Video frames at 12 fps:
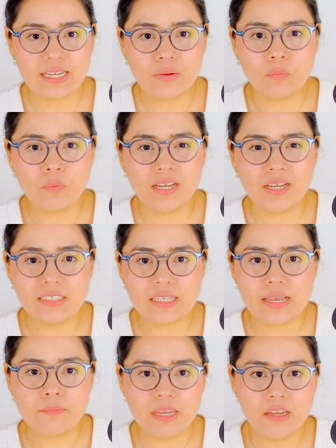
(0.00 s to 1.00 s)
What does
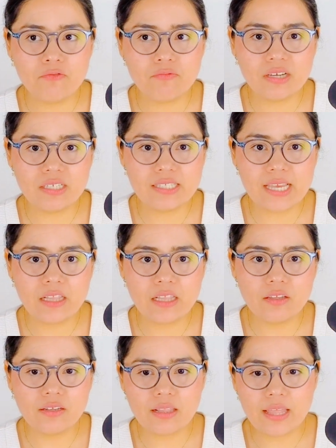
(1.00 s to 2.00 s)
that mean? What does that
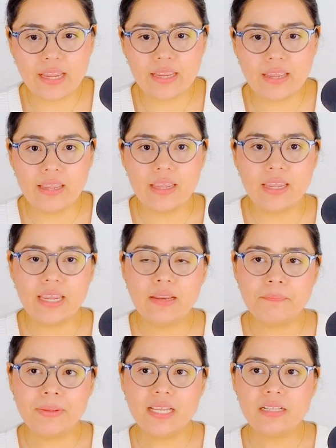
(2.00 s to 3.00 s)
look like? It
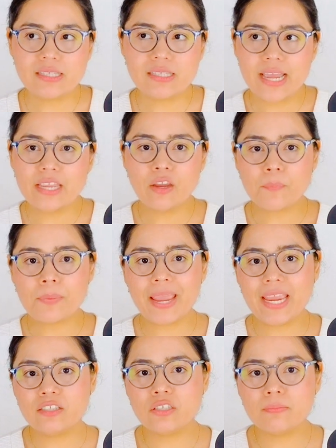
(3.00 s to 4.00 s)
means that you're
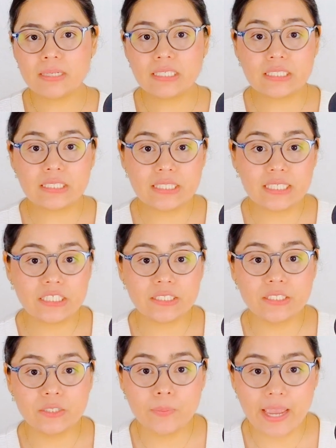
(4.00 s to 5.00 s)
paying too much
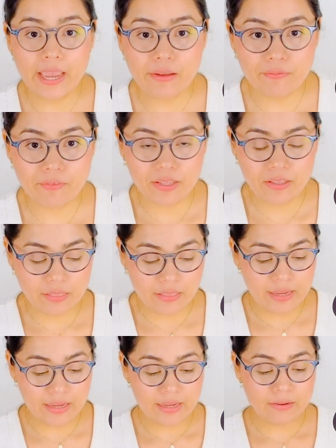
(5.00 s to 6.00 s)
attention to
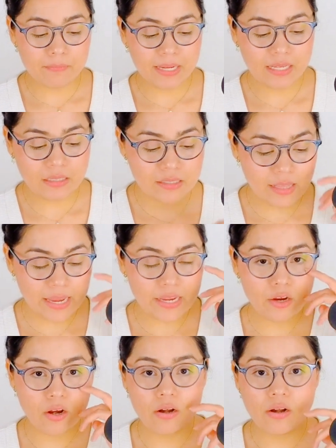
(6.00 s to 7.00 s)
everything. It means that
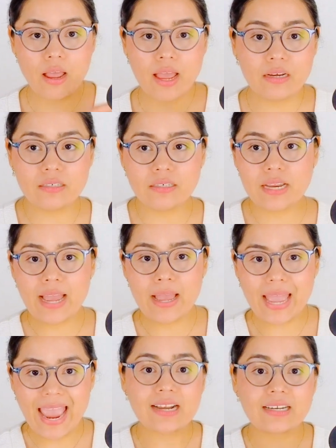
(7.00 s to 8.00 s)
you're not
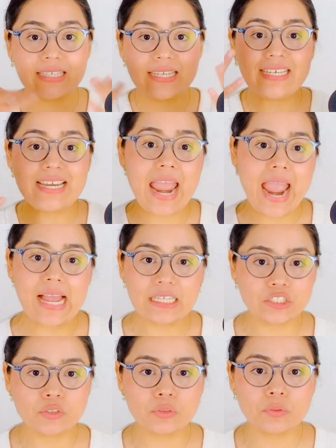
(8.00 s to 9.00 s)
acting
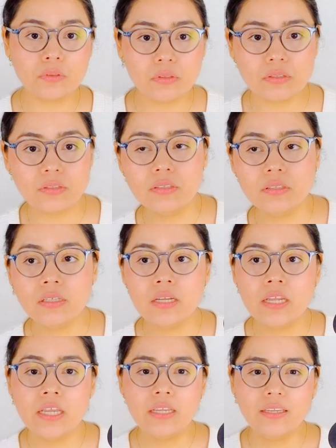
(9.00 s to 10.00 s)
natural.
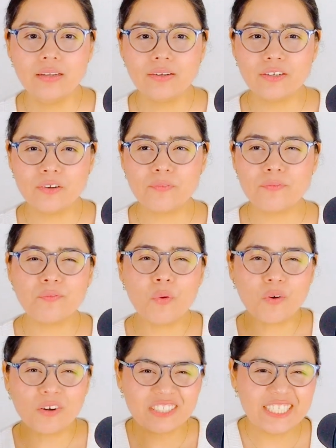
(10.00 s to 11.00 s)
You're, you're
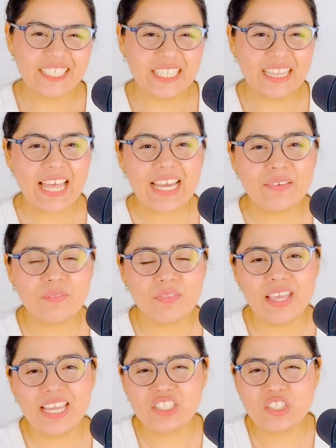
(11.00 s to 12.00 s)
forcing a lot of
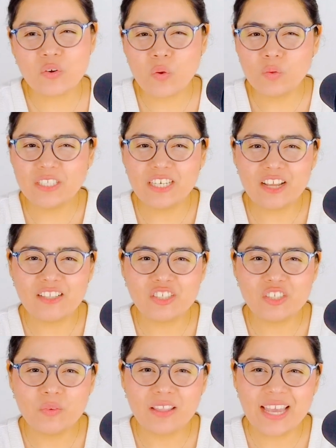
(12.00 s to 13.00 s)
things. You're holding on
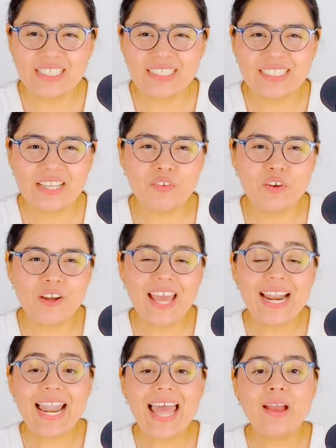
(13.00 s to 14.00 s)
to a lot of stuff. You're
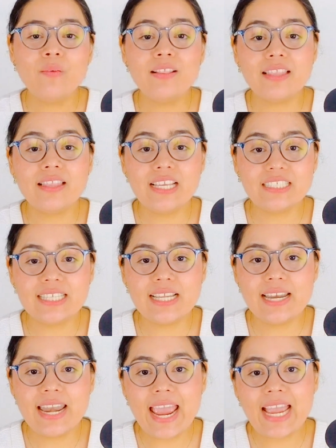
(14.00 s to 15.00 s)
not allowing things to
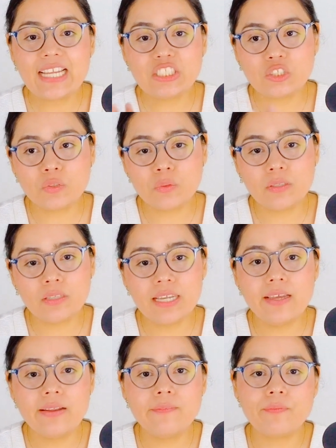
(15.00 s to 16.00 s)
naturally
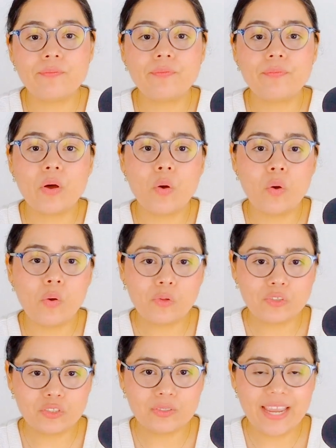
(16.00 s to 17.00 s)

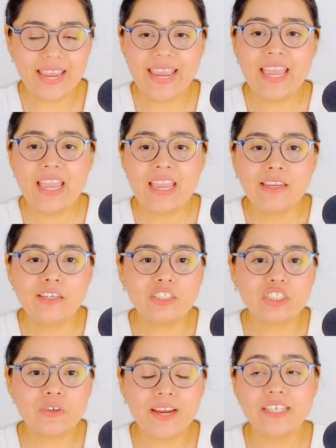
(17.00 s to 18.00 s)
unfold, okay? You're
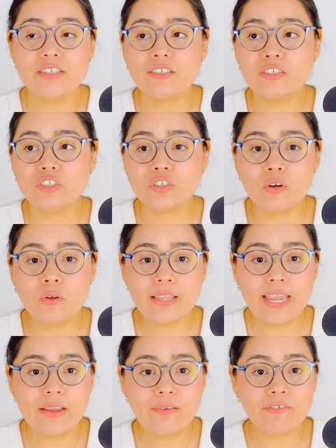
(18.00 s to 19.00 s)
trying to control
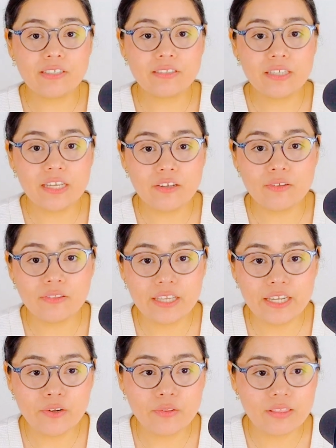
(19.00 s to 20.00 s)
every single
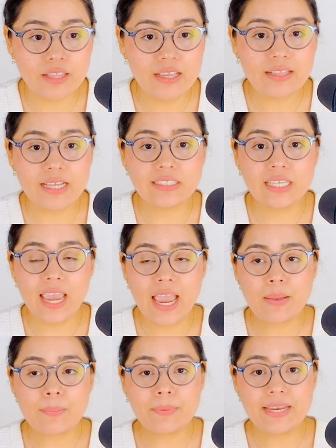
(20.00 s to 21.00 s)
little thing that's
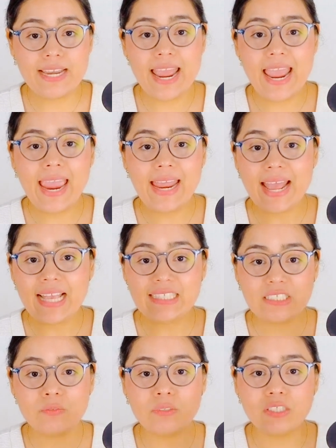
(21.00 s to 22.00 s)
happening. And as
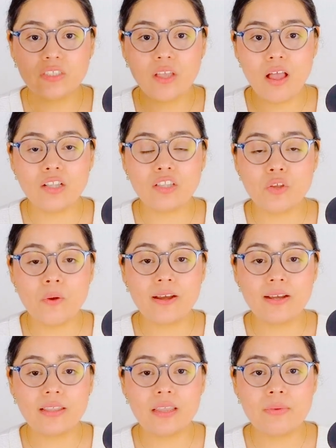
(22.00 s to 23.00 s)
a result, you
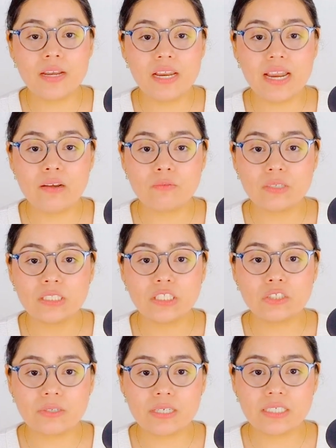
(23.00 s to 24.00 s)
are limiting and
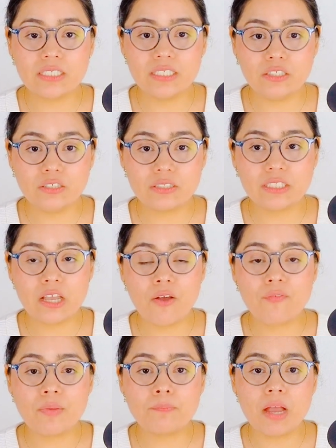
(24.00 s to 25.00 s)
restricting
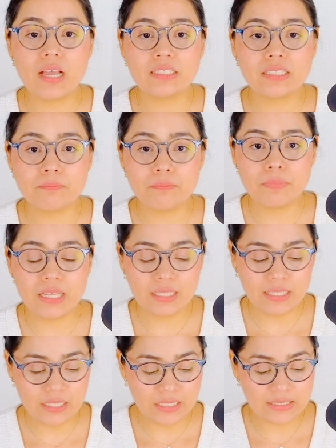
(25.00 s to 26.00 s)
yourself the
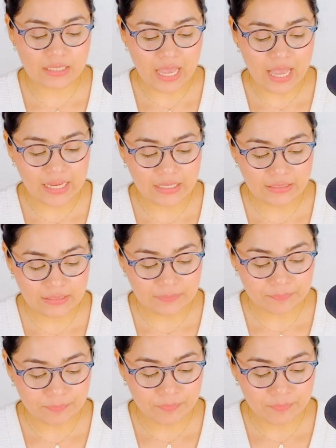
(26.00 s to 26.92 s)
possibilities, guys.